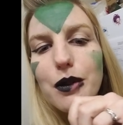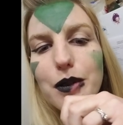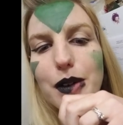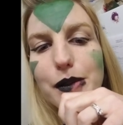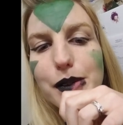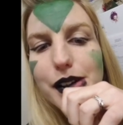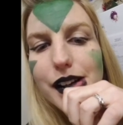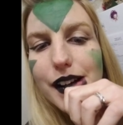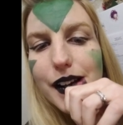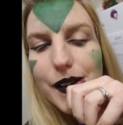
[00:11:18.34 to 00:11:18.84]

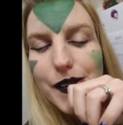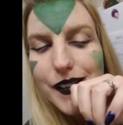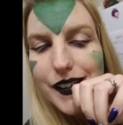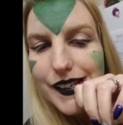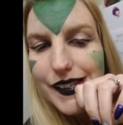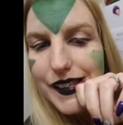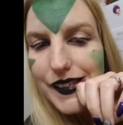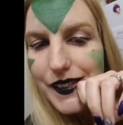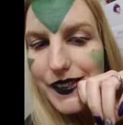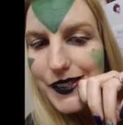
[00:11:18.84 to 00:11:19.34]
Remember how I
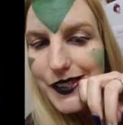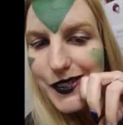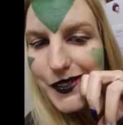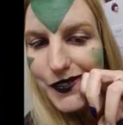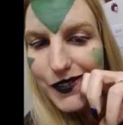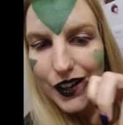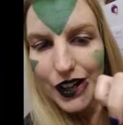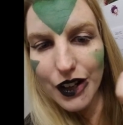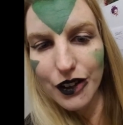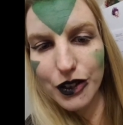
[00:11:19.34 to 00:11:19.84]
went a little too
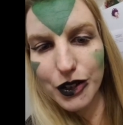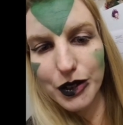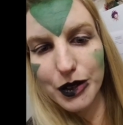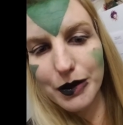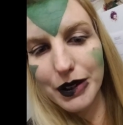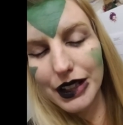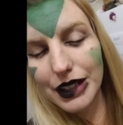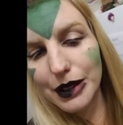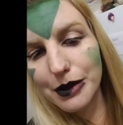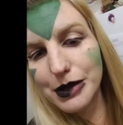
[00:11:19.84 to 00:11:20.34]
far over
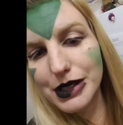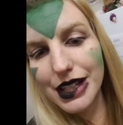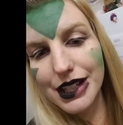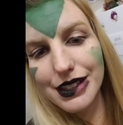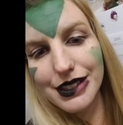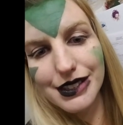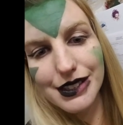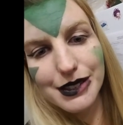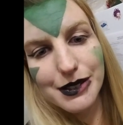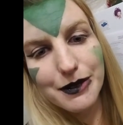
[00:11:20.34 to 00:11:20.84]
with my
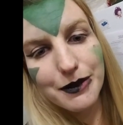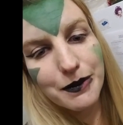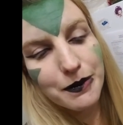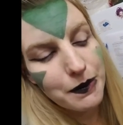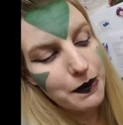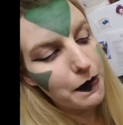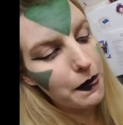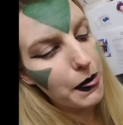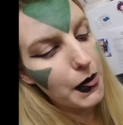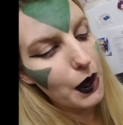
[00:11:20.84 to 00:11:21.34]
LipSense?
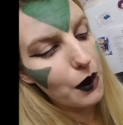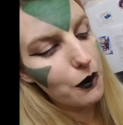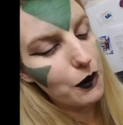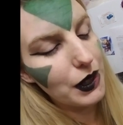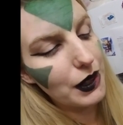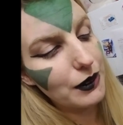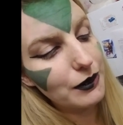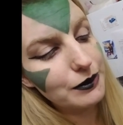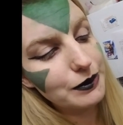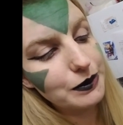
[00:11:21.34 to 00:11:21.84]

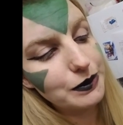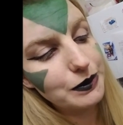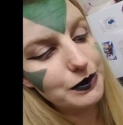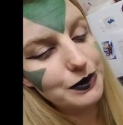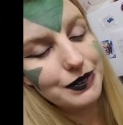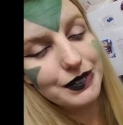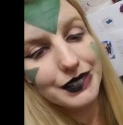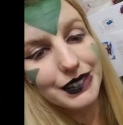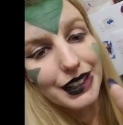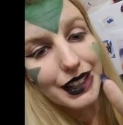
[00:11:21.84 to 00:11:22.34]
Well,
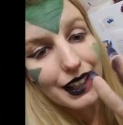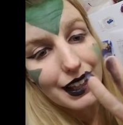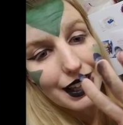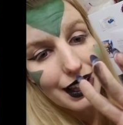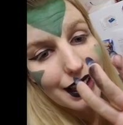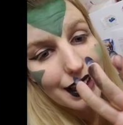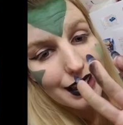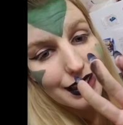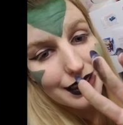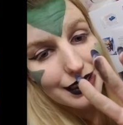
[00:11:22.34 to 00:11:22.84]

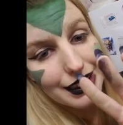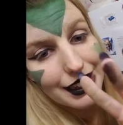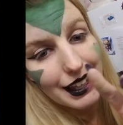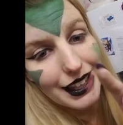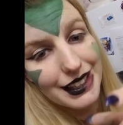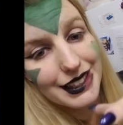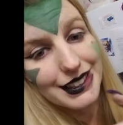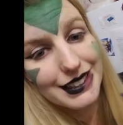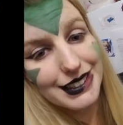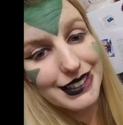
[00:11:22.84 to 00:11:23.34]

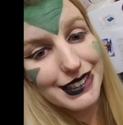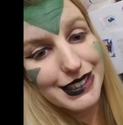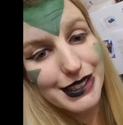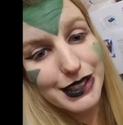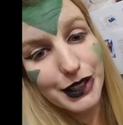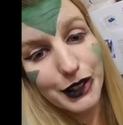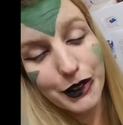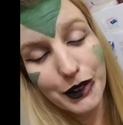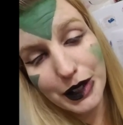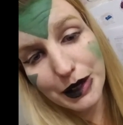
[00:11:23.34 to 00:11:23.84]
that's
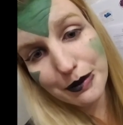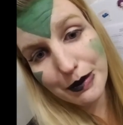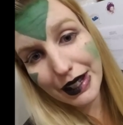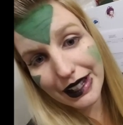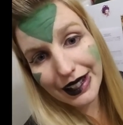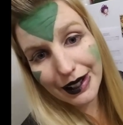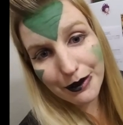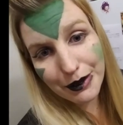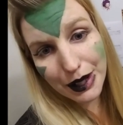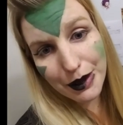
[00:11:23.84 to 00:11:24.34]
the cream
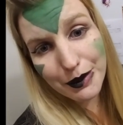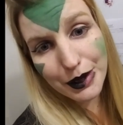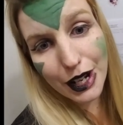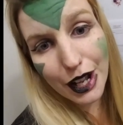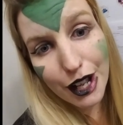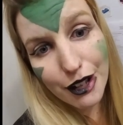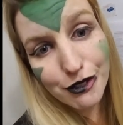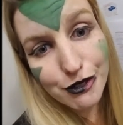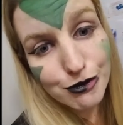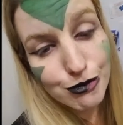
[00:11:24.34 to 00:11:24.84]
makeup coming
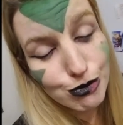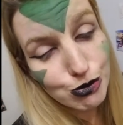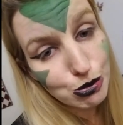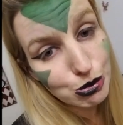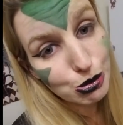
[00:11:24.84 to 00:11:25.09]
off.